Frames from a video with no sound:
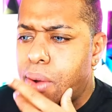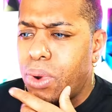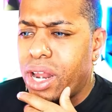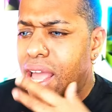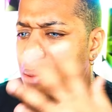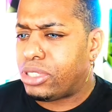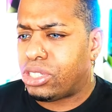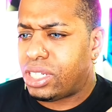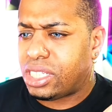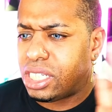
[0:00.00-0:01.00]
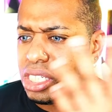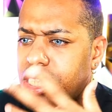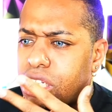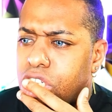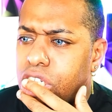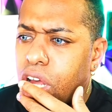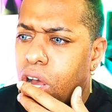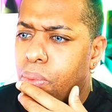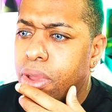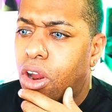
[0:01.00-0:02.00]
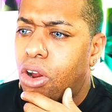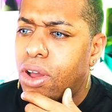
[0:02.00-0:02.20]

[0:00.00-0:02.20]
What episode is this? So we are